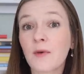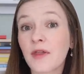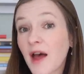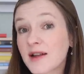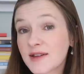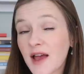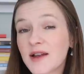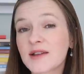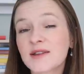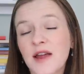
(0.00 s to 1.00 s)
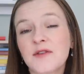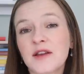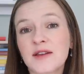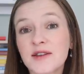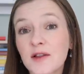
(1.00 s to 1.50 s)
With that said, safety
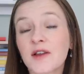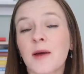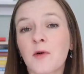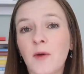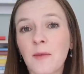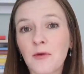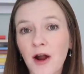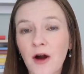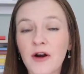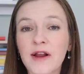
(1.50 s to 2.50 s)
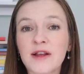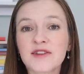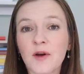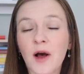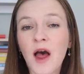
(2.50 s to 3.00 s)
is still a number one priority,
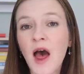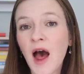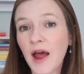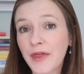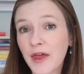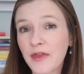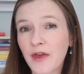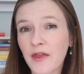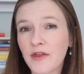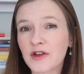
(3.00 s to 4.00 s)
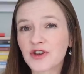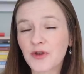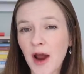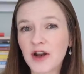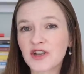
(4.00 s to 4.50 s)
so I think that the
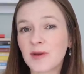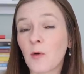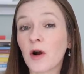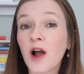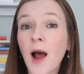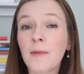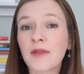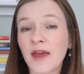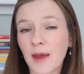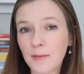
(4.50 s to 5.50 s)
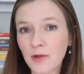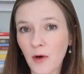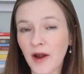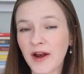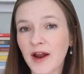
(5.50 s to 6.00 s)
strategy more commonly
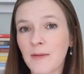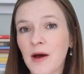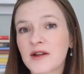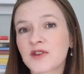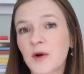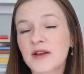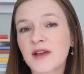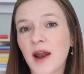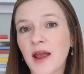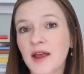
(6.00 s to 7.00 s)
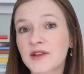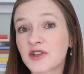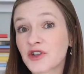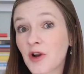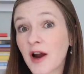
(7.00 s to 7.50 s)
employed in a Montessori setting is
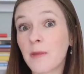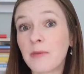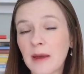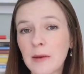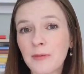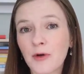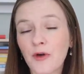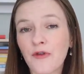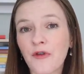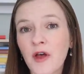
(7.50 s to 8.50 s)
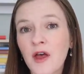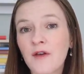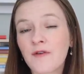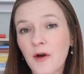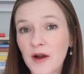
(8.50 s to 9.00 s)
to try to baby-proof
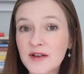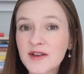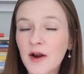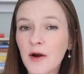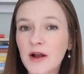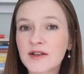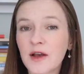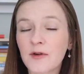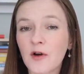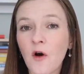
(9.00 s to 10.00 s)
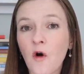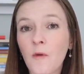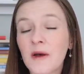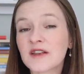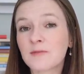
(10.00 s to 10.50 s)
various areas of your
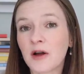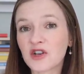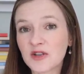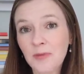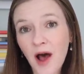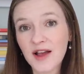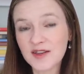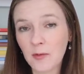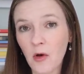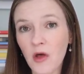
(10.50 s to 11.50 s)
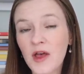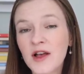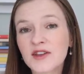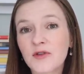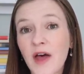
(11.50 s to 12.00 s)
home as much as possible
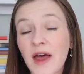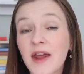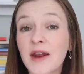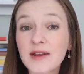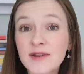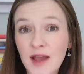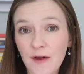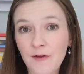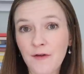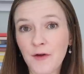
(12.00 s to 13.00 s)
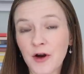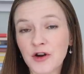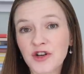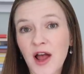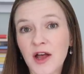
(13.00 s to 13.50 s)
so that it is safe for your
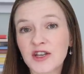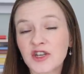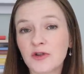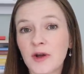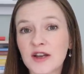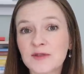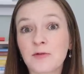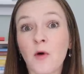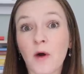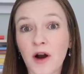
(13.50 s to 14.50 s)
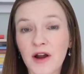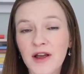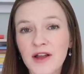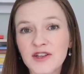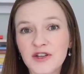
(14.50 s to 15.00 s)
child to explore
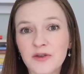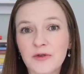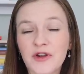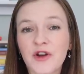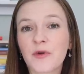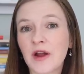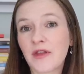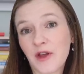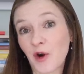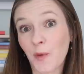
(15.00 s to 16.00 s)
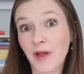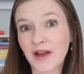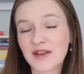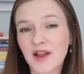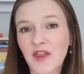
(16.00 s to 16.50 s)
to the degree that you're
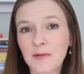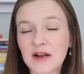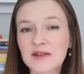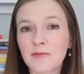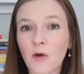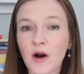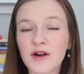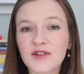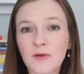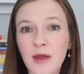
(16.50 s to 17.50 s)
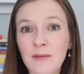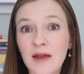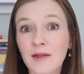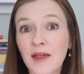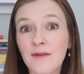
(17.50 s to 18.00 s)
willing to let them explore. So
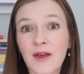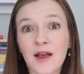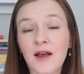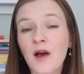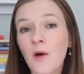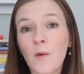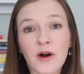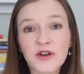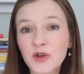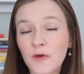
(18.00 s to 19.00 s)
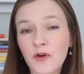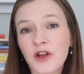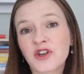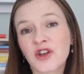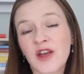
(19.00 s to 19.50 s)
maybe leaving one or two of your
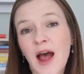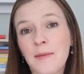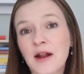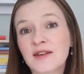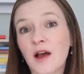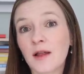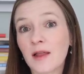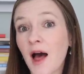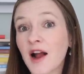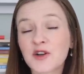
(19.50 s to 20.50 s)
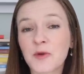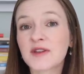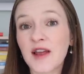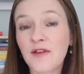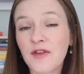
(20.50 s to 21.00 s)
kitchen cabinets unlocked with
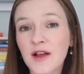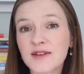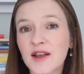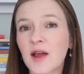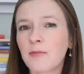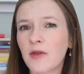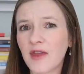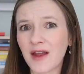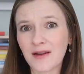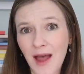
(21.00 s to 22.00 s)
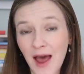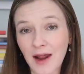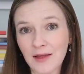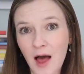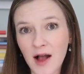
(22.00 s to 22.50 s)
safe things in it, but then
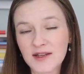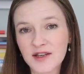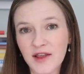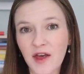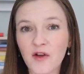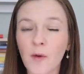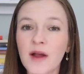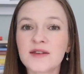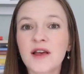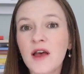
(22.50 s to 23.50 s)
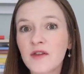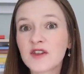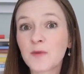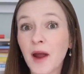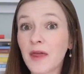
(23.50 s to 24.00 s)
adding locks to the other ones.
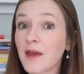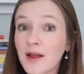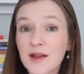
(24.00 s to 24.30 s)
This way they